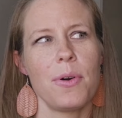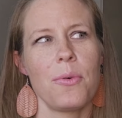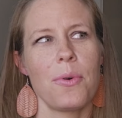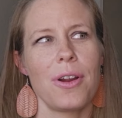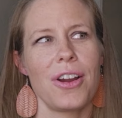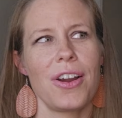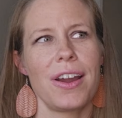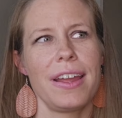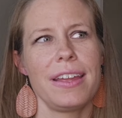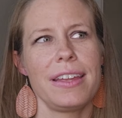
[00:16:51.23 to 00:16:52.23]

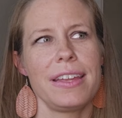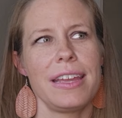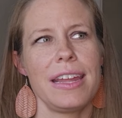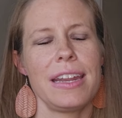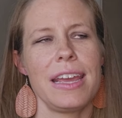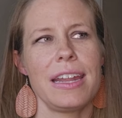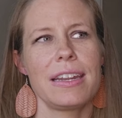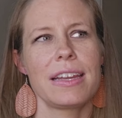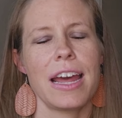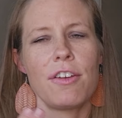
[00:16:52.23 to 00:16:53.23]
or it,
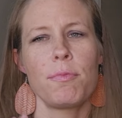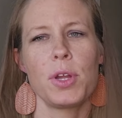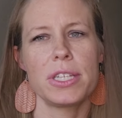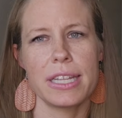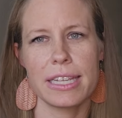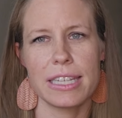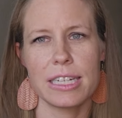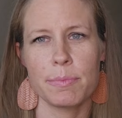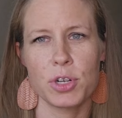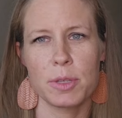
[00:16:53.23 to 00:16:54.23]
it kind of puts things
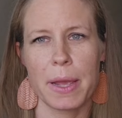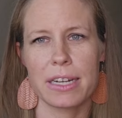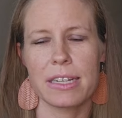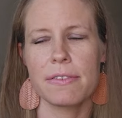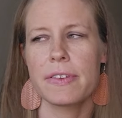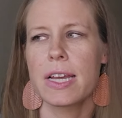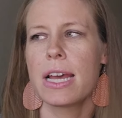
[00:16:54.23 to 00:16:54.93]
into perspective.